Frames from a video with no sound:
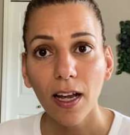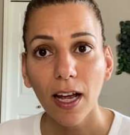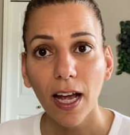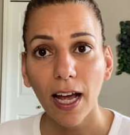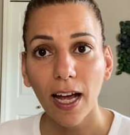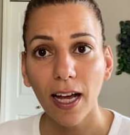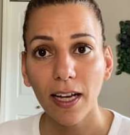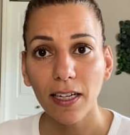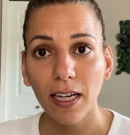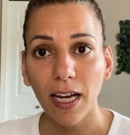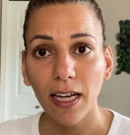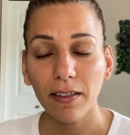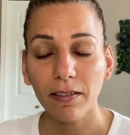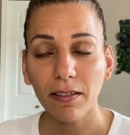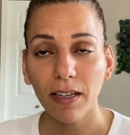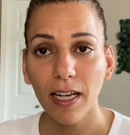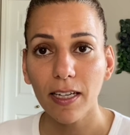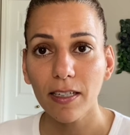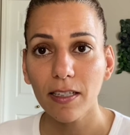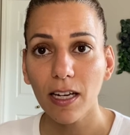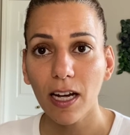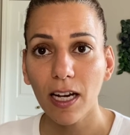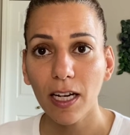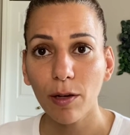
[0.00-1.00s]
and
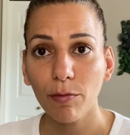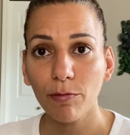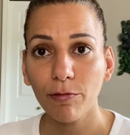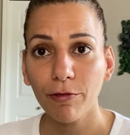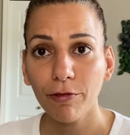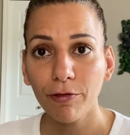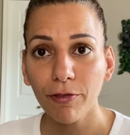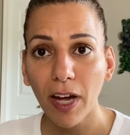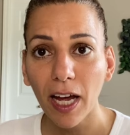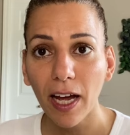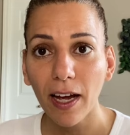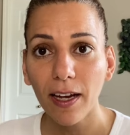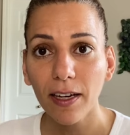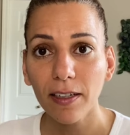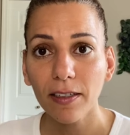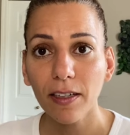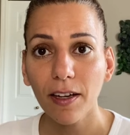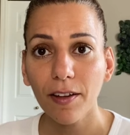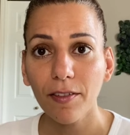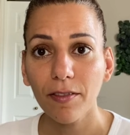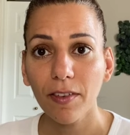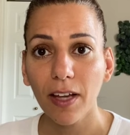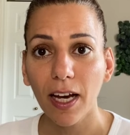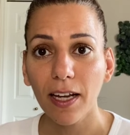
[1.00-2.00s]
unless I am fed,
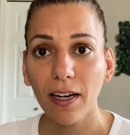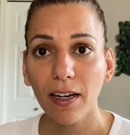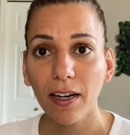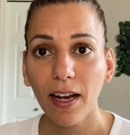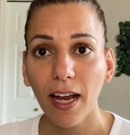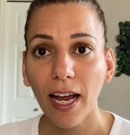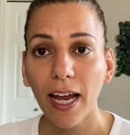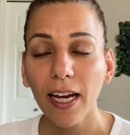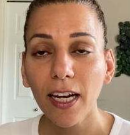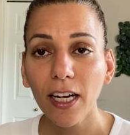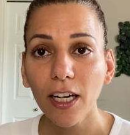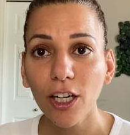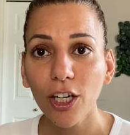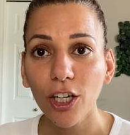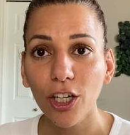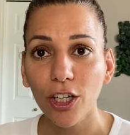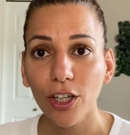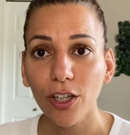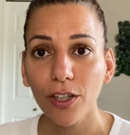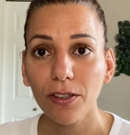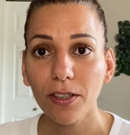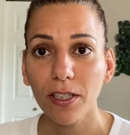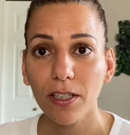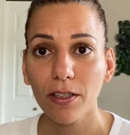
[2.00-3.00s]
that
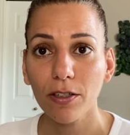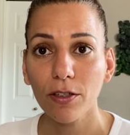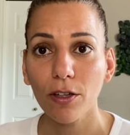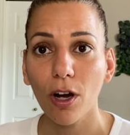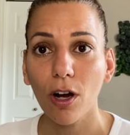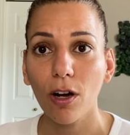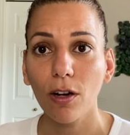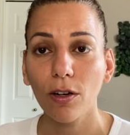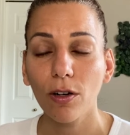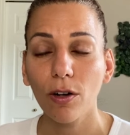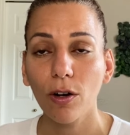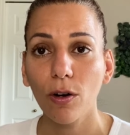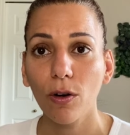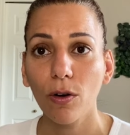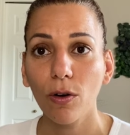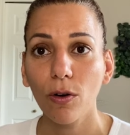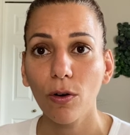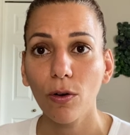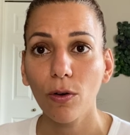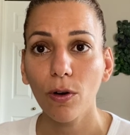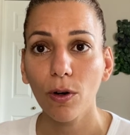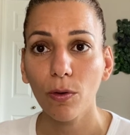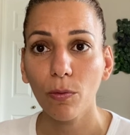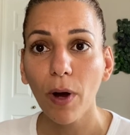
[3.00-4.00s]
anger does not
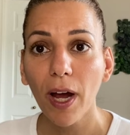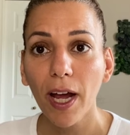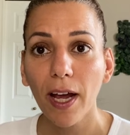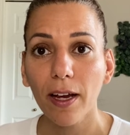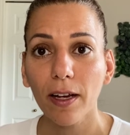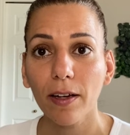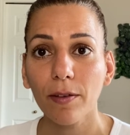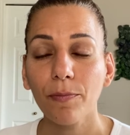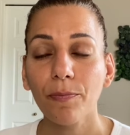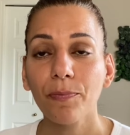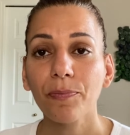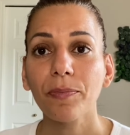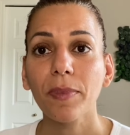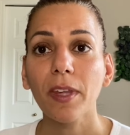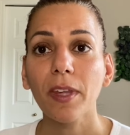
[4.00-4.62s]
go away.